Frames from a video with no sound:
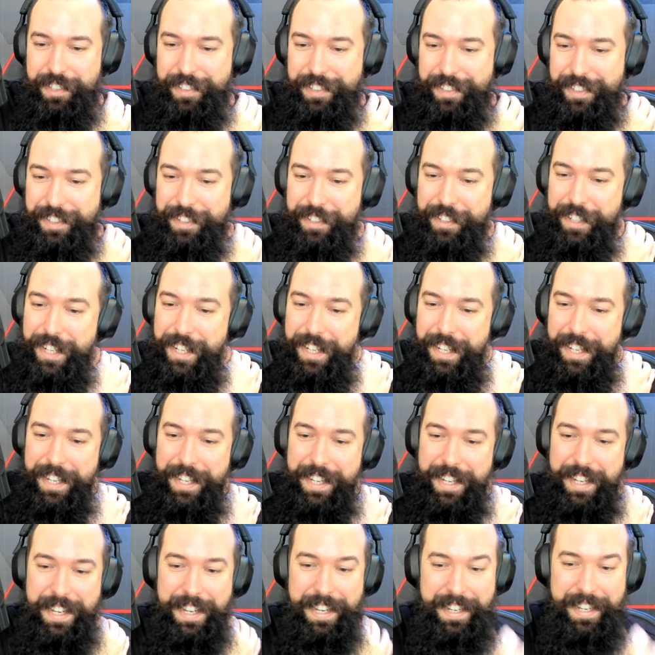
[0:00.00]
you know,
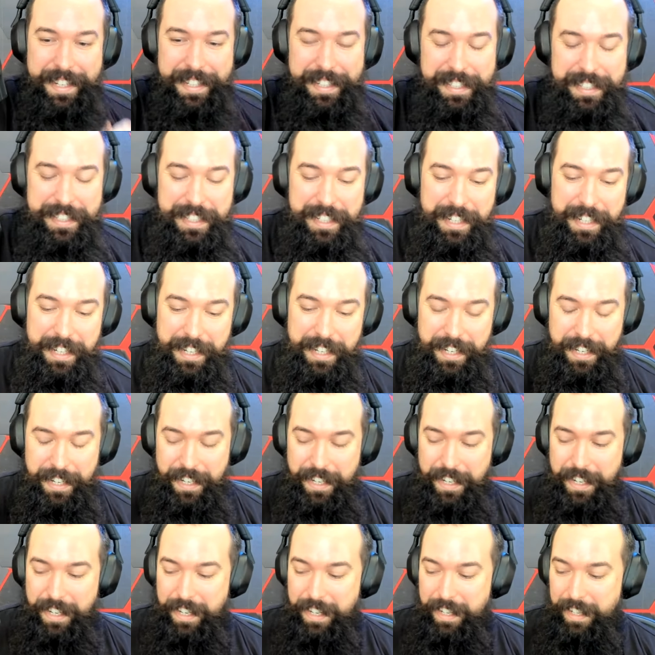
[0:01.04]
yeah, and
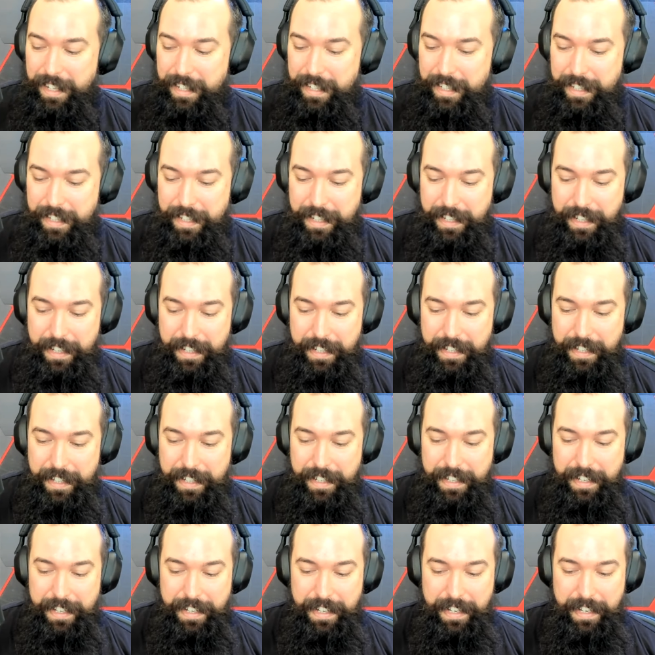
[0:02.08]
and and
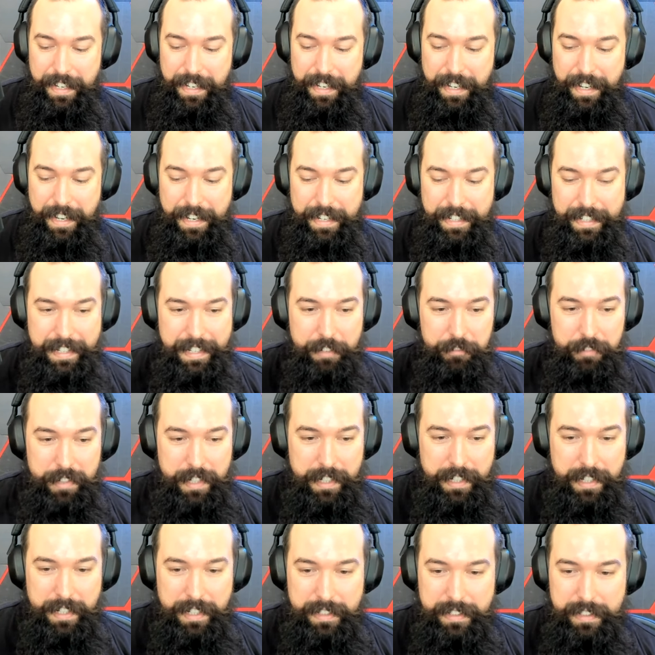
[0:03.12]
and they were
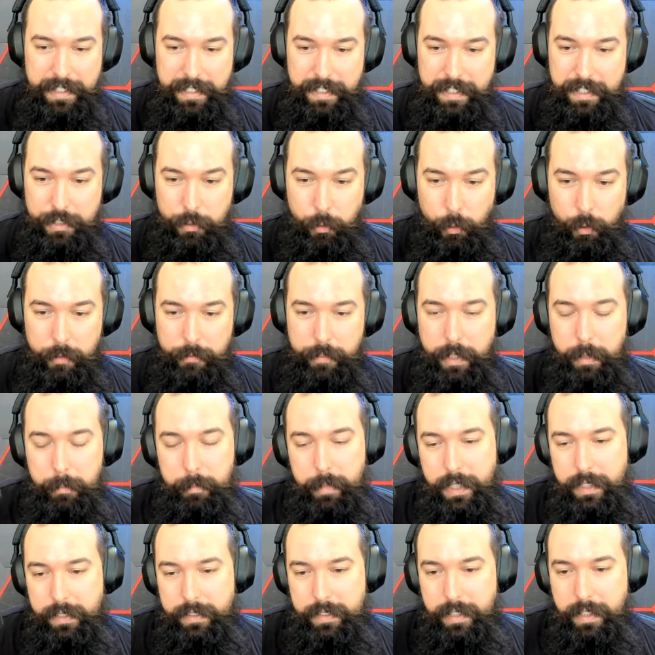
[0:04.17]
not solving
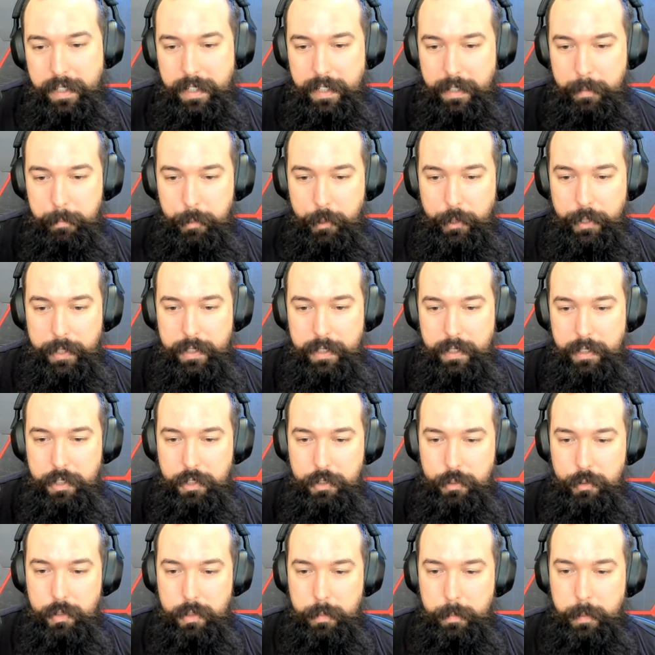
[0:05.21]
my trigger point
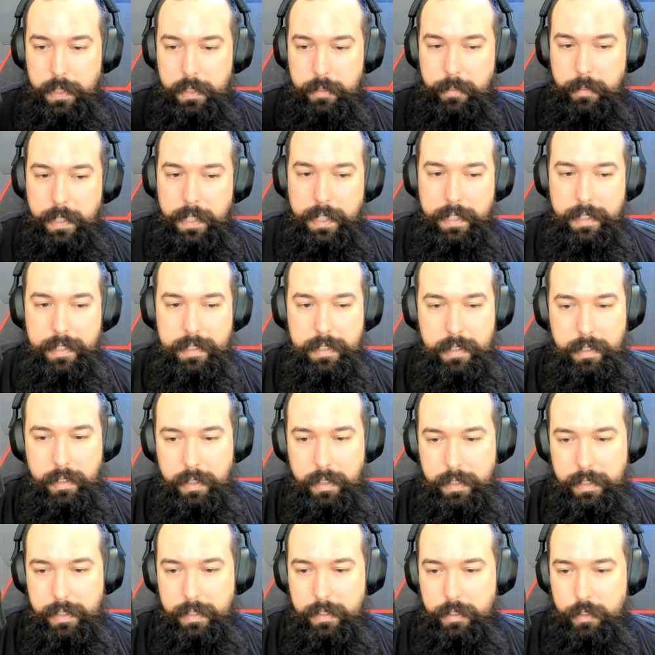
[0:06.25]
issues. But when I
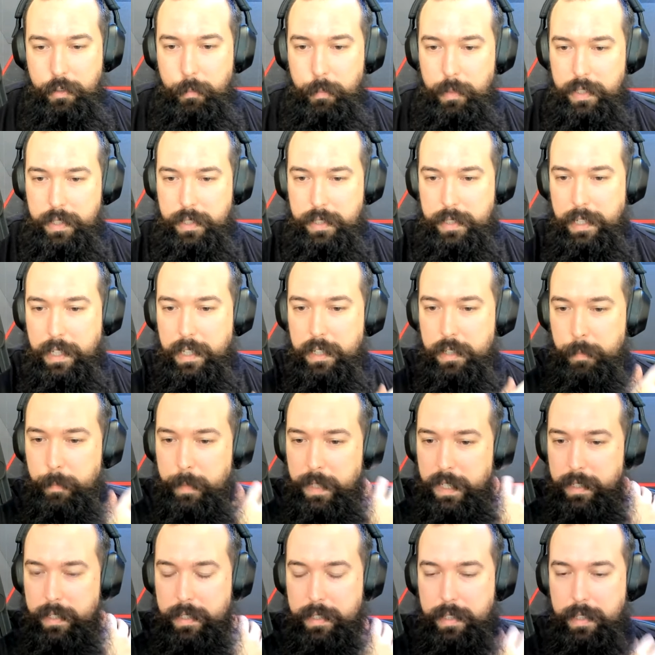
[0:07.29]
started to massage
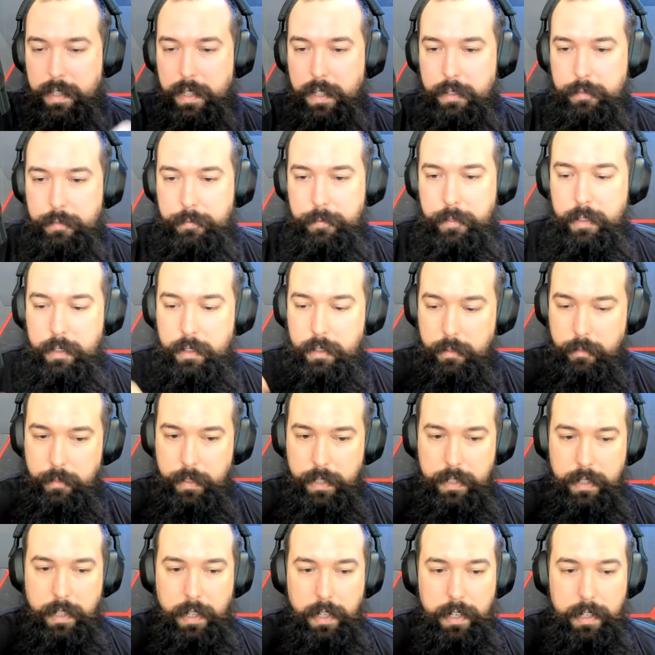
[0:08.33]
myself, you know,
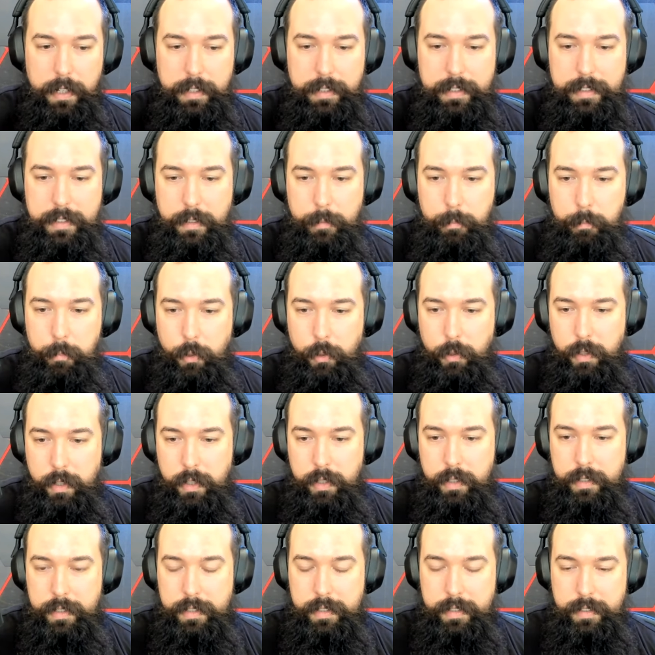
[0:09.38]
with little
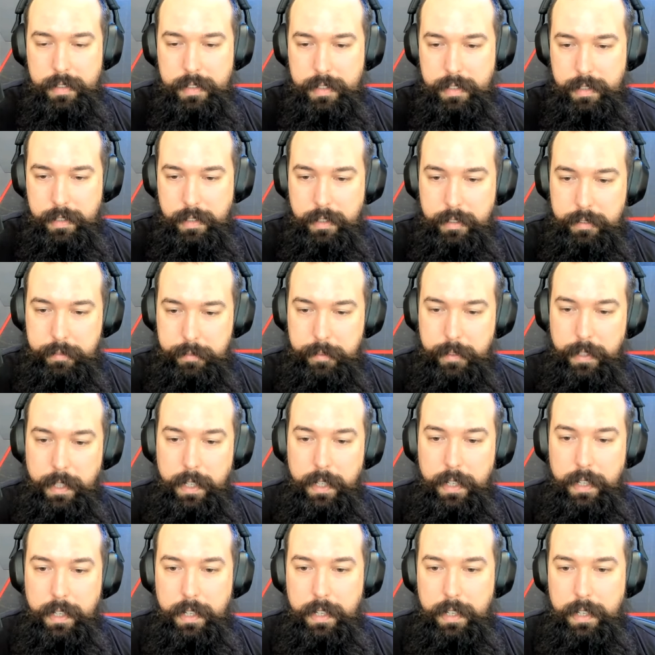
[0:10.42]
balls and stuff,
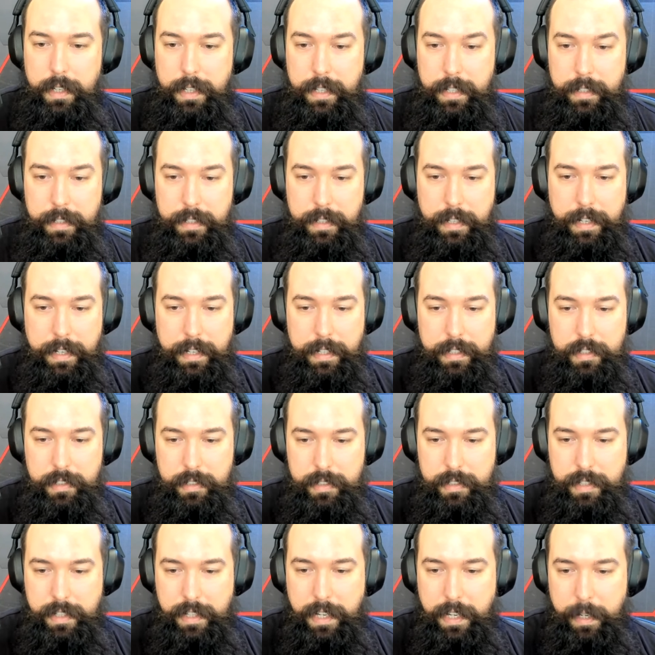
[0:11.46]
mm -hmm. and I
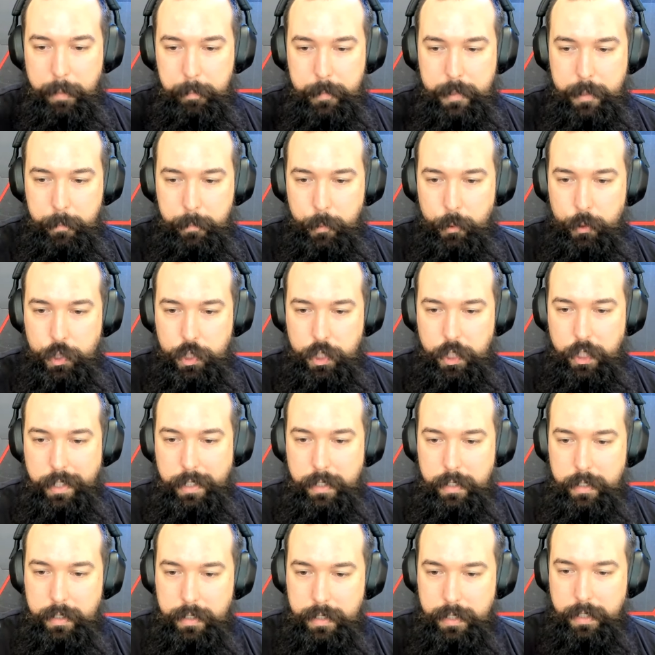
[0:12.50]
just kept pushing
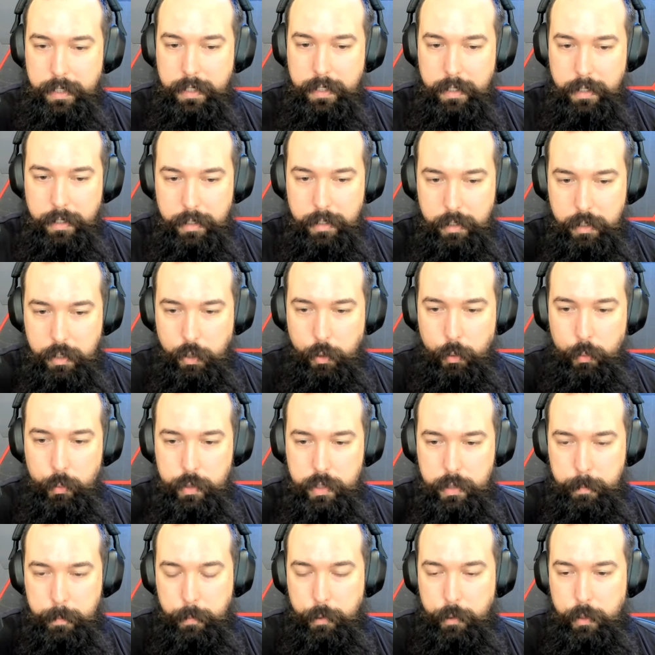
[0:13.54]
the
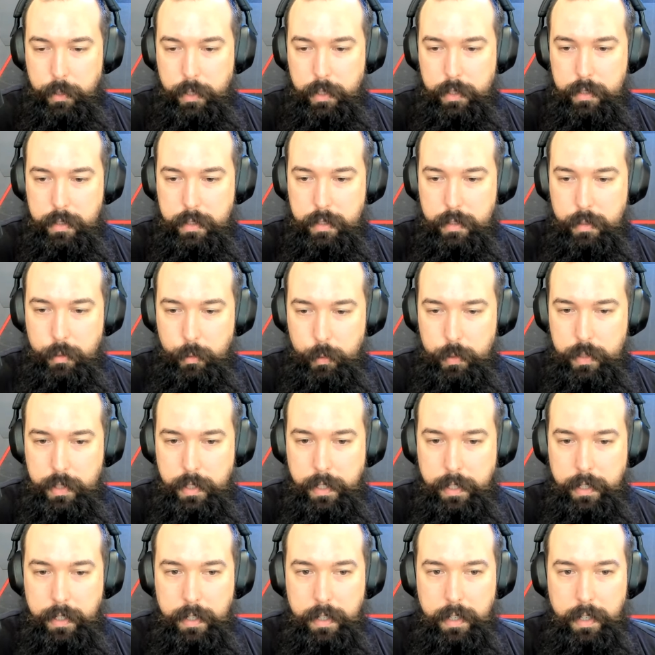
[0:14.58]
those points, those
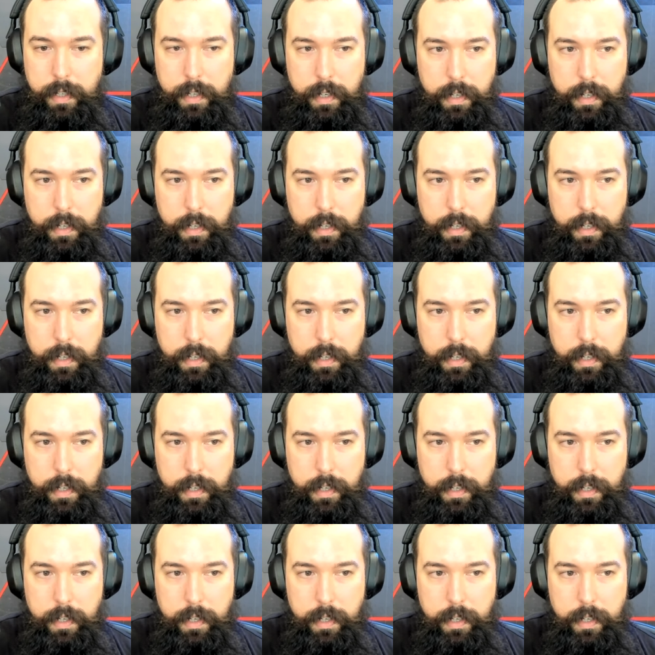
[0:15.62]
are